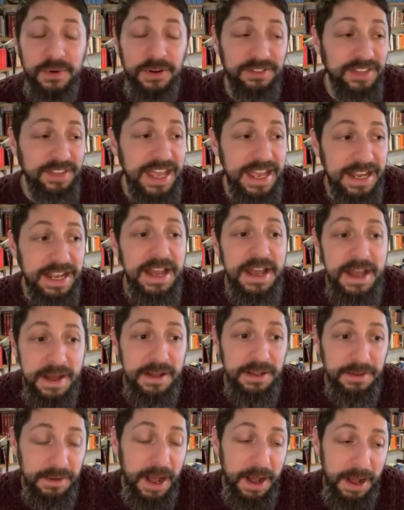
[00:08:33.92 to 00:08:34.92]
we're saying
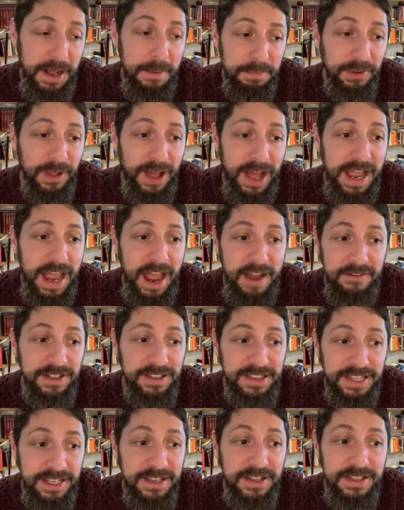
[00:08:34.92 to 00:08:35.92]
uh, apply
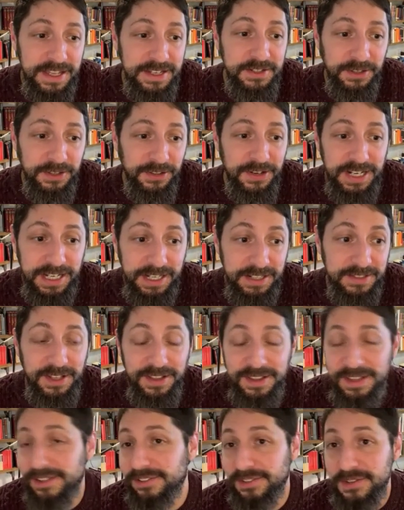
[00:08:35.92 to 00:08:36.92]
everything that you're learning
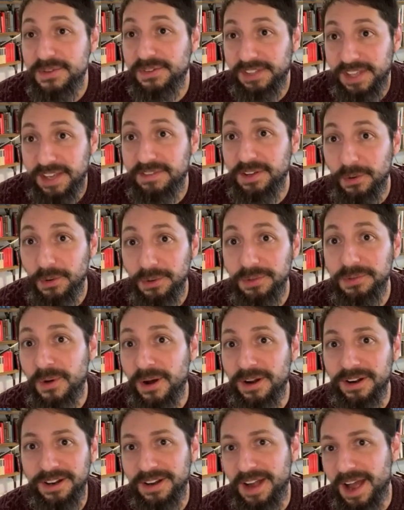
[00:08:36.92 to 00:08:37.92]
to this too. See if it holds
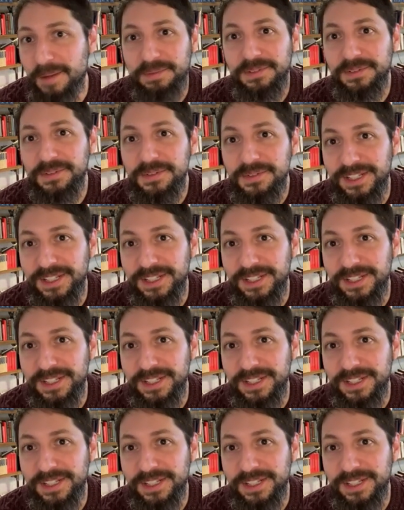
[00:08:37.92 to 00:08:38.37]
water. Absolutely.